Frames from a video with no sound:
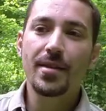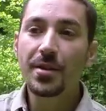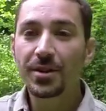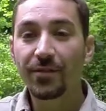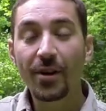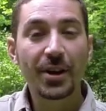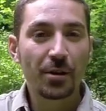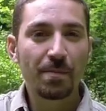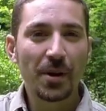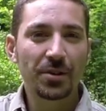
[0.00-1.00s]
those are very
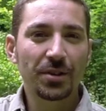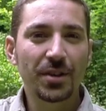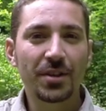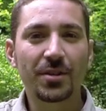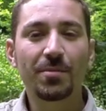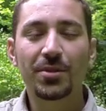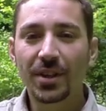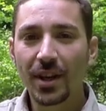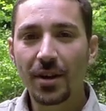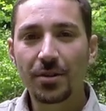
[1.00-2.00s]
good budget systems
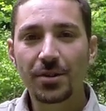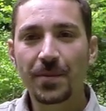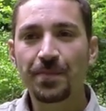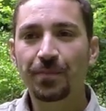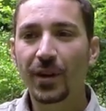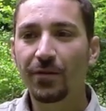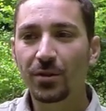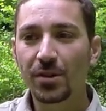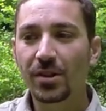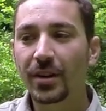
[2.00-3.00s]
to use if
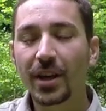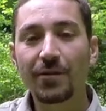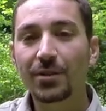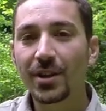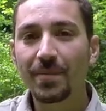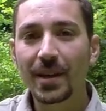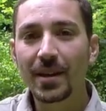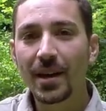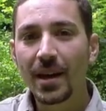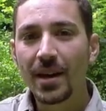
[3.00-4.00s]
you're just looking for
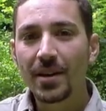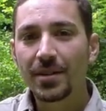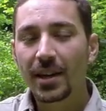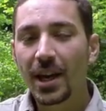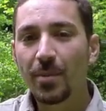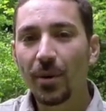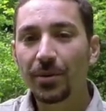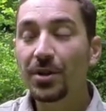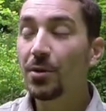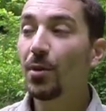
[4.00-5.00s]
something to keep
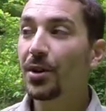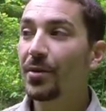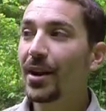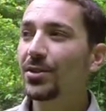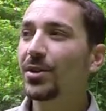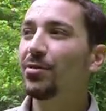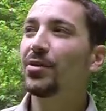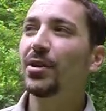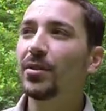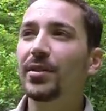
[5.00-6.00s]
on you while you're out in the
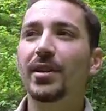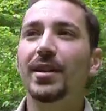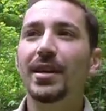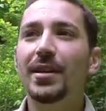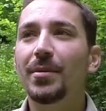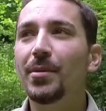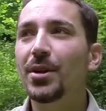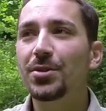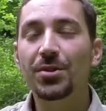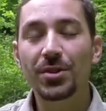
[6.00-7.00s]
field in an
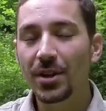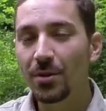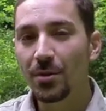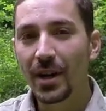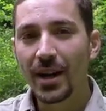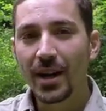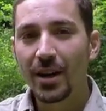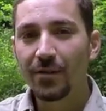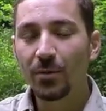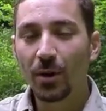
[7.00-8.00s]
emergency, or
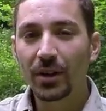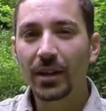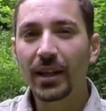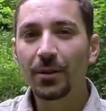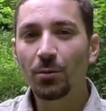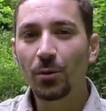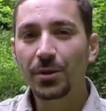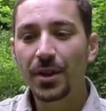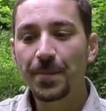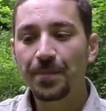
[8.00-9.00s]
if you want clean
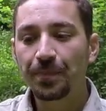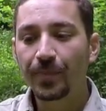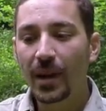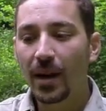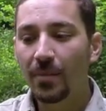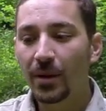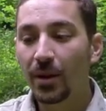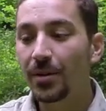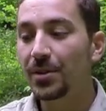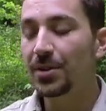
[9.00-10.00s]
water. A
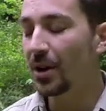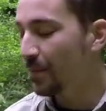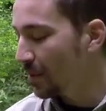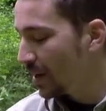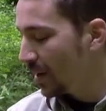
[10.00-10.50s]
lot of the time